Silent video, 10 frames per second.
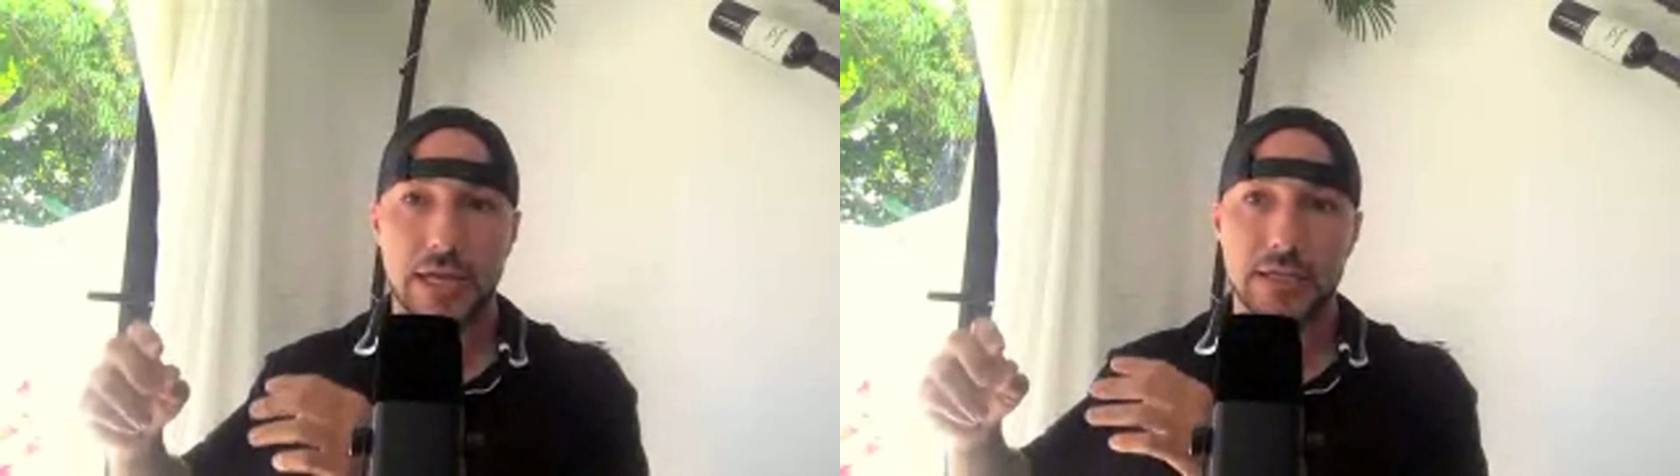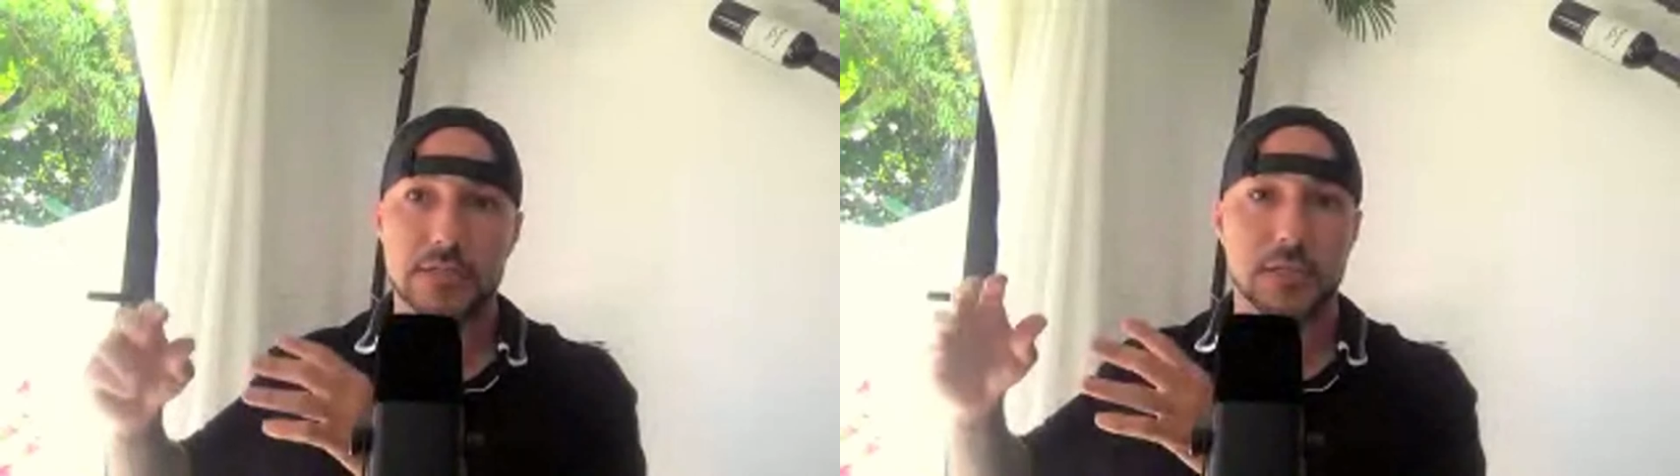
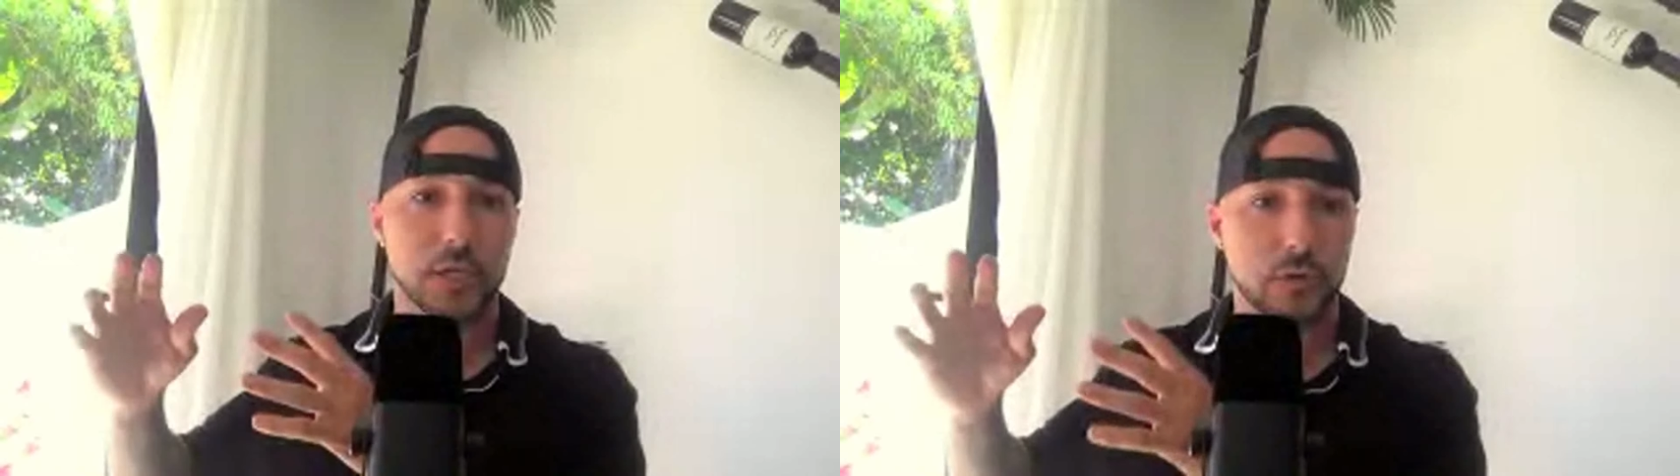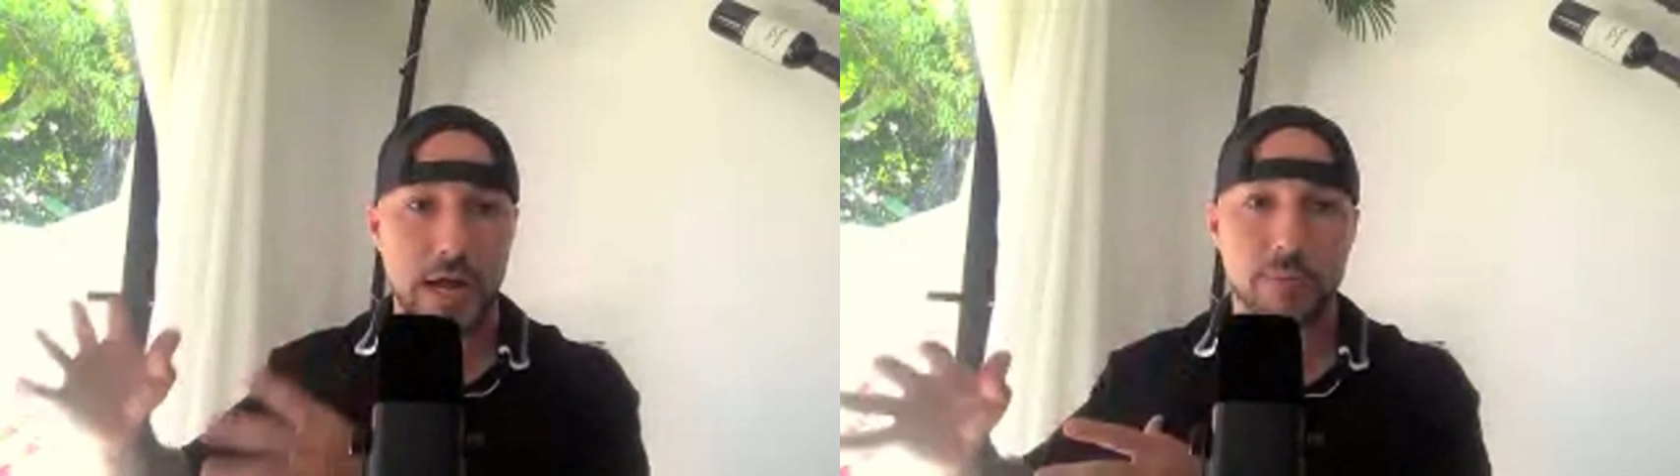And
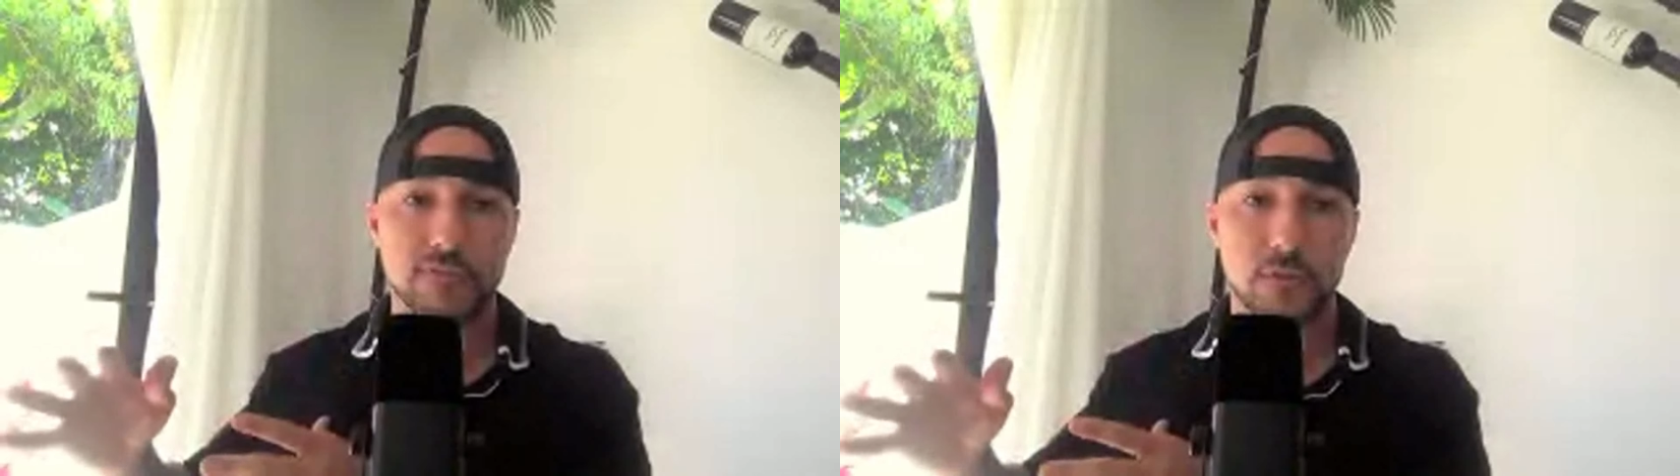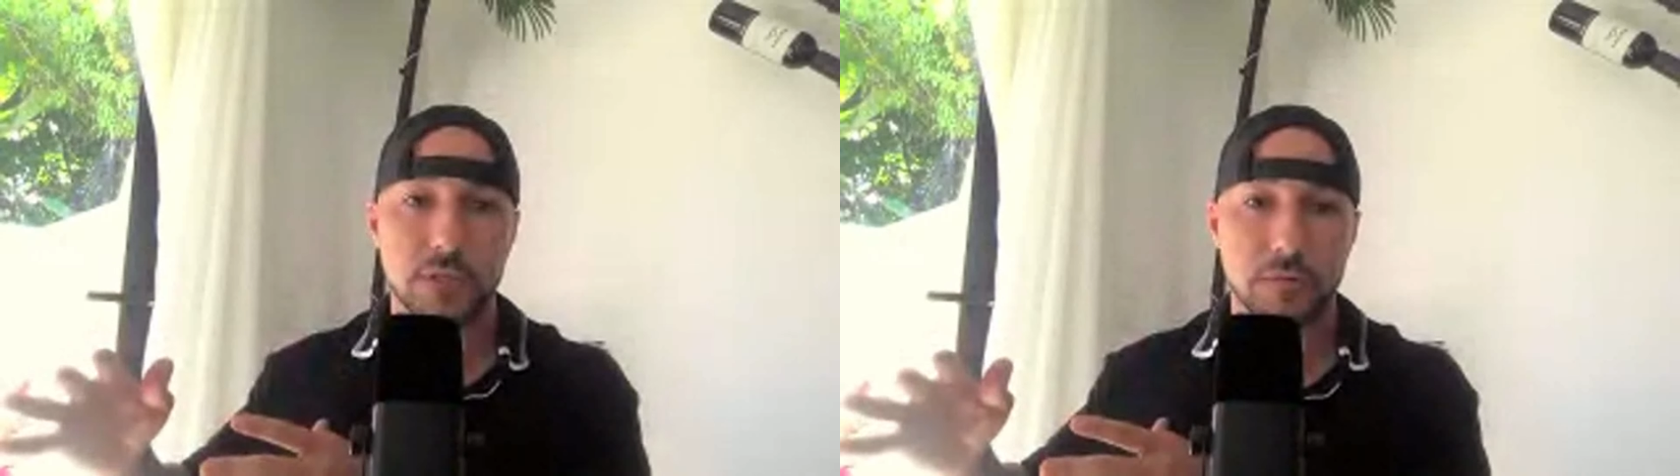you're
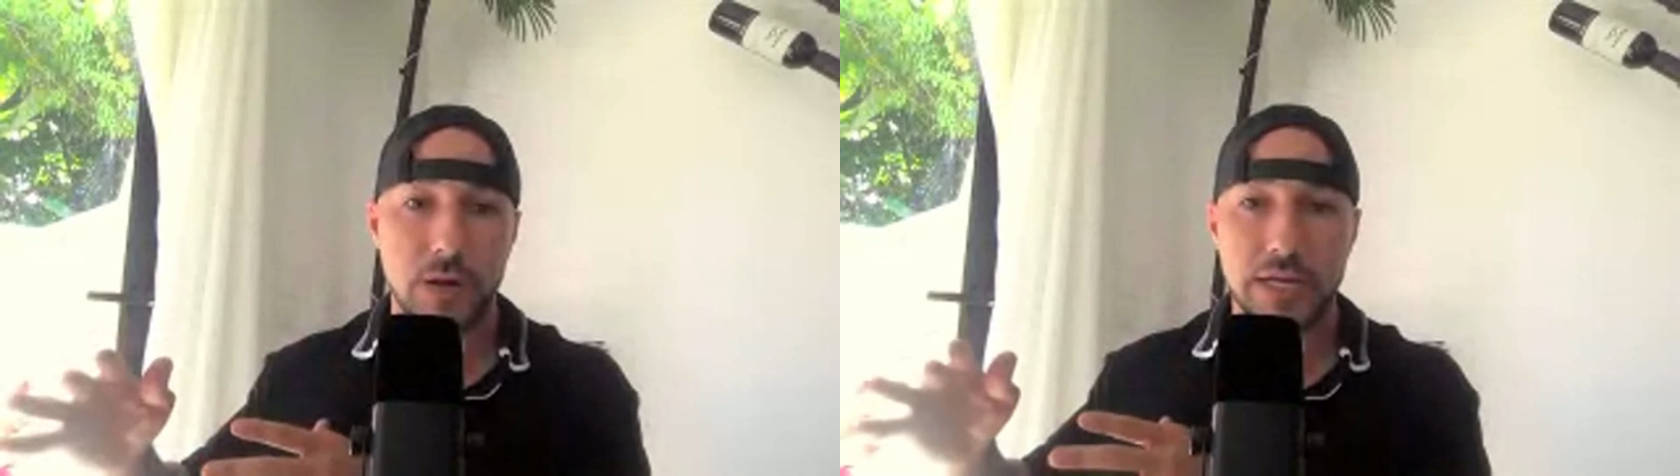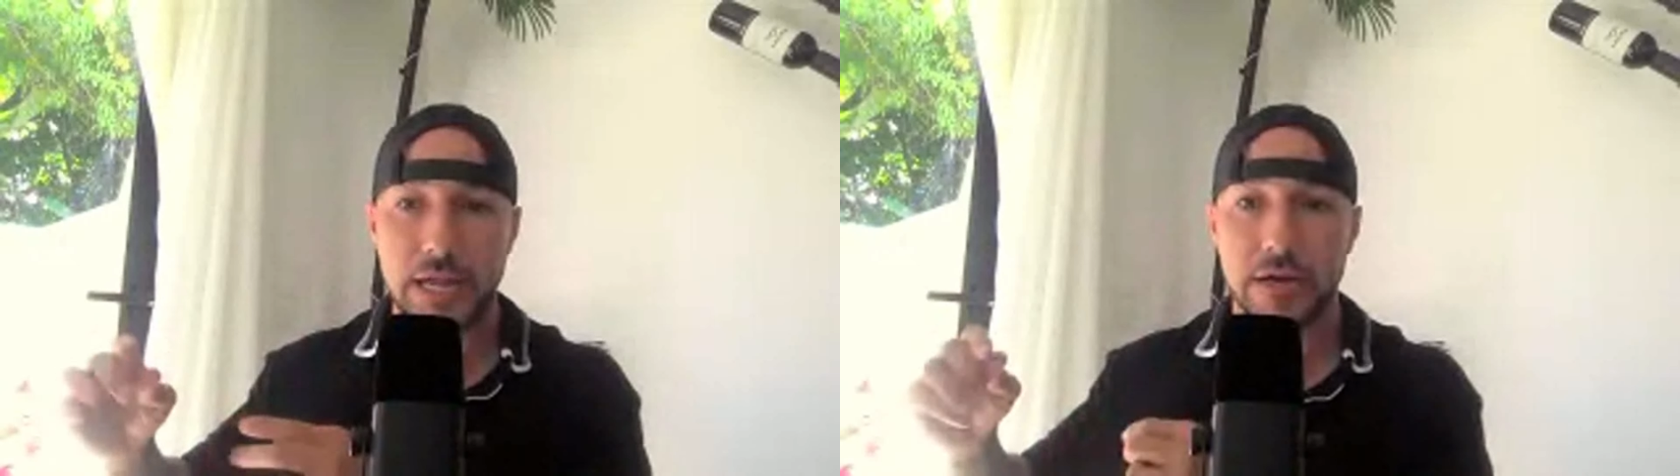absolutely
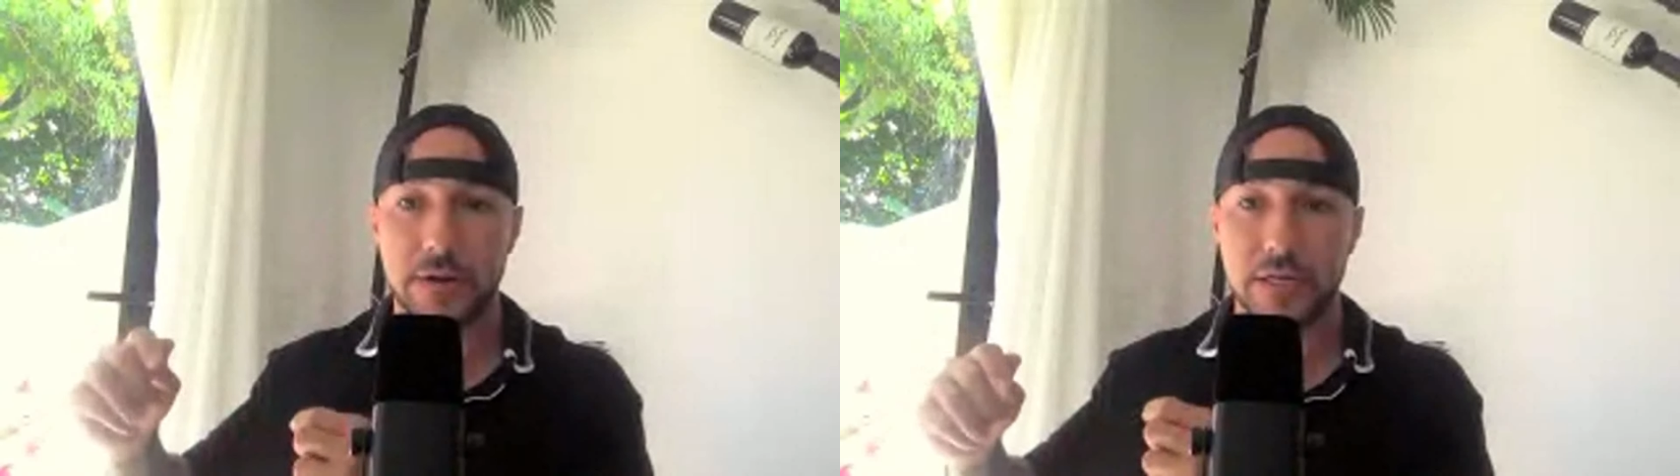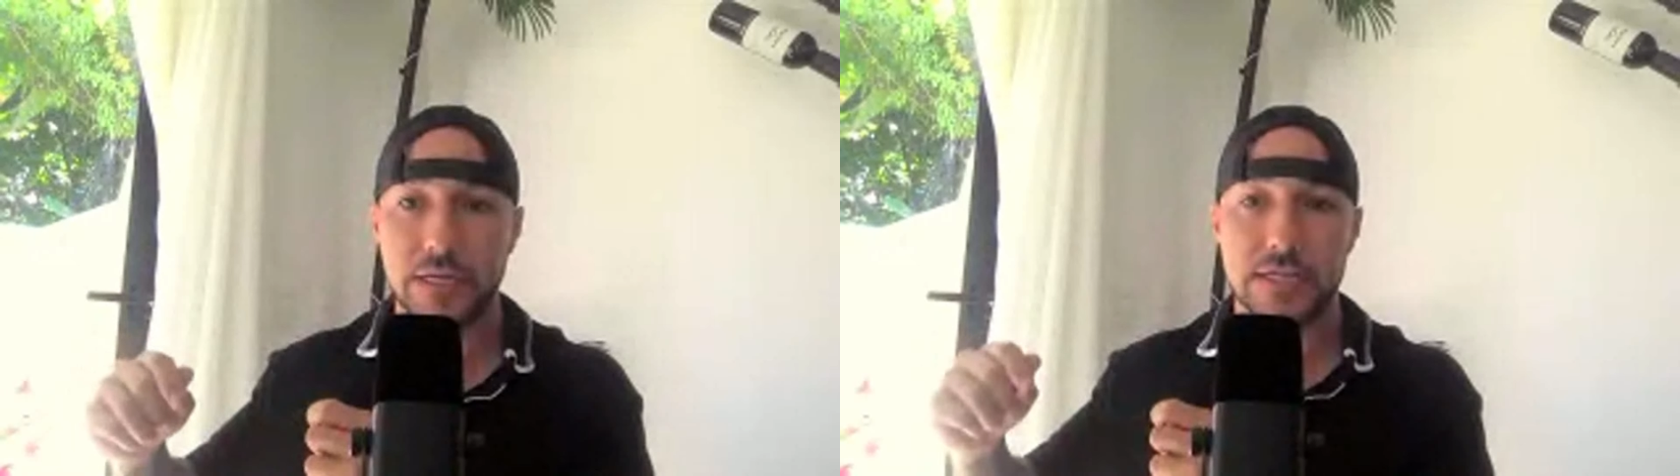right, Aaron.